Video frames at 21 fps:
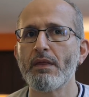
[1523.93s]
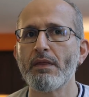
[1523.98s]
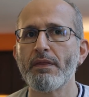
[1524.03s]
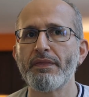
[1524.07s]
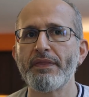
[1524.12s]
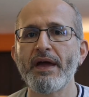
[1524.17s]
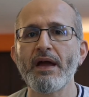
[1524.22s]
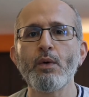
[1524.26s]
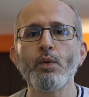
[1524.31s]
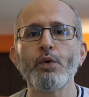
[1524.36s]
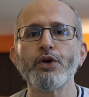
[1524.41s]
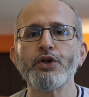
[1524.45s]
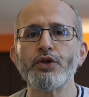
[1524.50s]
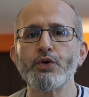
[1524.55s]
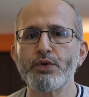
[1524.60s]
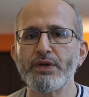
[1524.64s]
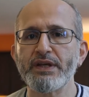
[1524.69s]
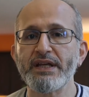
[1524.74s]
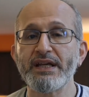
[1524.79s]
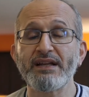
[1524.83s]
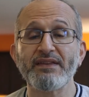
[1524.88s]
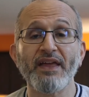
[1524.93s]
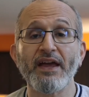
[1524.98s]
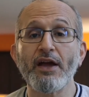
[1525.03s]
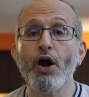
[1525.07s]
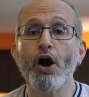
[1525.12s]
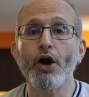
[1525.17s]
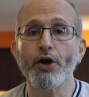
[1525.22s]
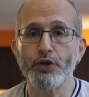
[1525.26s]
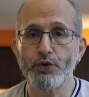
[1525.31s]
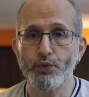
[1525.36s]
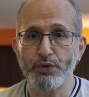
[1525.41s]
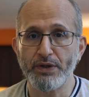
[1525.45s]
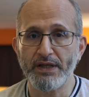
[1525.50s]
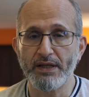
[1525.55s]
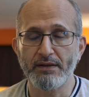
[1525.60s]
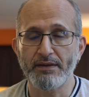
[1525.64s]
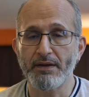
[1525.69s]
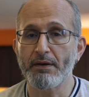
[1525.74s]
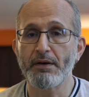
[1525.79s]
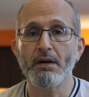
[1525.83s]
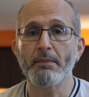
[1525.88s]
They were unique. They are
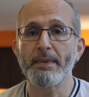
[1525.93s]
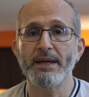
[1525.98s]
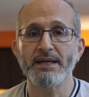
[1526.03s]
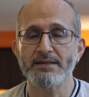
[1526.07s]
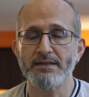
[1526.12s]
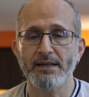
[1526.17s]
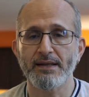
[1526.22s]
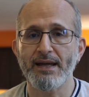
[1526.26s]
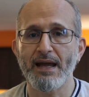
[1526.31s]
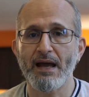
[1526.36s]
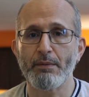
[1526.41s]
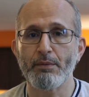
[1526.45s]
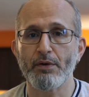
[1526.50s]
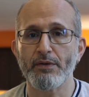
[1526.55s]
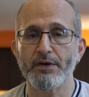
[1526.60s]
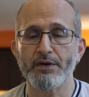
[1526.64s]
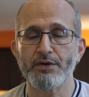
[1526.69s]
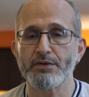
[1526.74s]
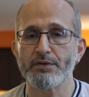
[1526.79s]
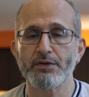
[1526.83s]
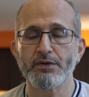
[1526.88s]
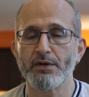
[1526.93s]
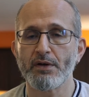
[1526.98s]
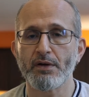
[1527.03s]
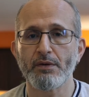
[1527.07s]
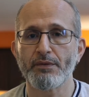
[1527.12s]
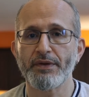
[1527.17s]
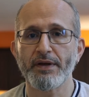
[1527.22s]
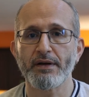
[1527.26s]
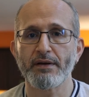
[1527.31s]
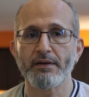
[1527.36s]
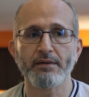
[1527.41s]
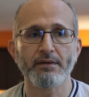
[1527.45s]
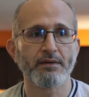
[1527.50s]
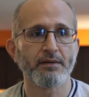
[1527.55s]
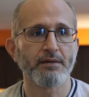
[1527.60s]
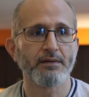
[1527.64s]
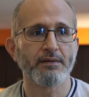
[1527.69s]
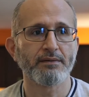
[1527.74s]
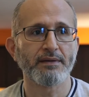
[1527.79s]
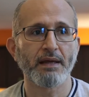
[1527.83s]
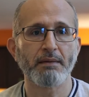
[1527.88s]
unique. They're an amazing camera.
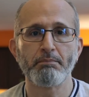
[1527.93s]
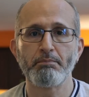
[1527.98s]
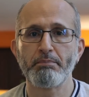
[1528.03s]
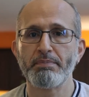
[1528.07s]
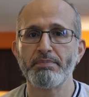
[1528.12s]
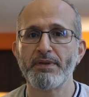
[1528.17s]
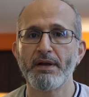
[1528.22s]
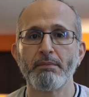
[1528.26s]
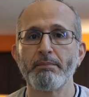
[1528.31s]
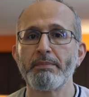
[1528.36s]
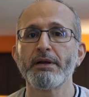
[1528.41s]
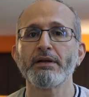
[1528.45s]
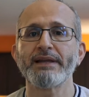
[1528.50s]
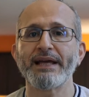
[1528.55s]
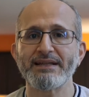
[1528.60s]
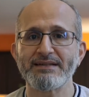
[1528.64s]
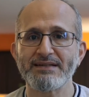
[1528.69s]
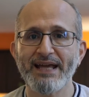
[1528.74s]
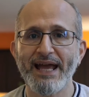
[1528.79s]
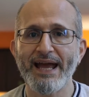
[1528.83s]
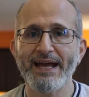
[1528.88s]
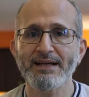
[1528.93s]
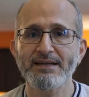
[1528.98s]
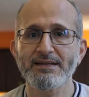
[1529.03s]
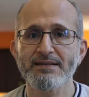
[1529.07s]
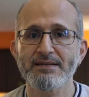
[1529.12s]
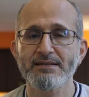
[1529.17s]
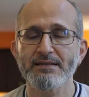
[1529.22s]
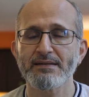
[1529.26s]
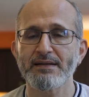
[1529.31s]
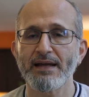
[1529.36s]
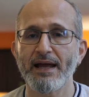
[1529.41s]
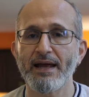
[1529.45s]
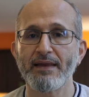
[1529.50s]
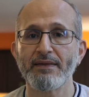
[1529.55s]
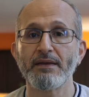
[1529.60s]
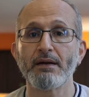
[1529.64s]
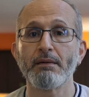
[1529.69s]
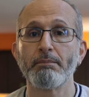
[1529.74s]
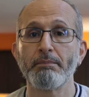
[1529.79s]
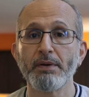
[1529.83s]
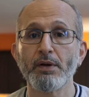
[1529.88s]
They're built like tanks, and
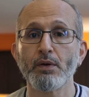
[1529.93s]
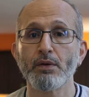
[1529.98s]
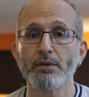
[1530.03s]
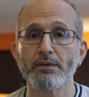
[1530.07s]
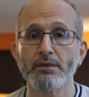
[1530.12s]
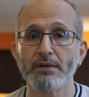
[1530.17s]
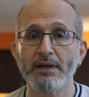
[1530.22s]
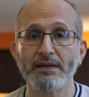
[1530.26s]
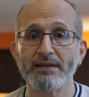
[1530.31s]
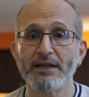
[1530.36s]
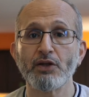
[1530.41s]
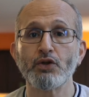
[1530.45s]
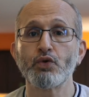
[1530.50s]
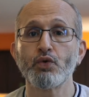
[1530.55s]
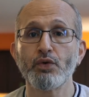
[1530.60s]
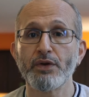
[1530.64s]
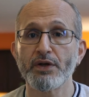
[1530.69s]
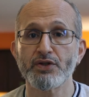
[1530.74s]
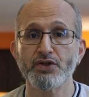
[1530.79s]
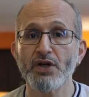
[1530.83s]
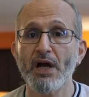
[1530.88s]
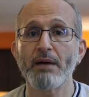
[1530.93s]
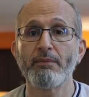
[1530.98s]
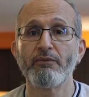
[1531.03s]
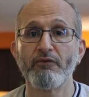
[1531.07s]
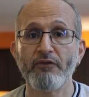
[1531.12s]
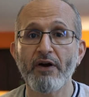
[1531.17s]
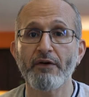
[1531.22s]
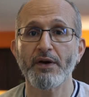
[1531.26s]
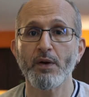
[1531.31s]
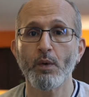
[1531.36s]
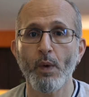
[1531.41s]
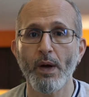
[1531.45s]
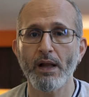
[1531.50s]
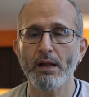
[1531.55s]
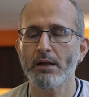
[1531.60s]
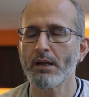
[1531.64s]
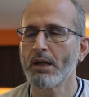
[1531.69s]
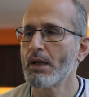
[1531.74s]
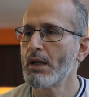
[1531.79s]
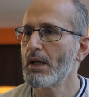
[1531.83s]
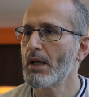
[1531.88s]
they do their job very well.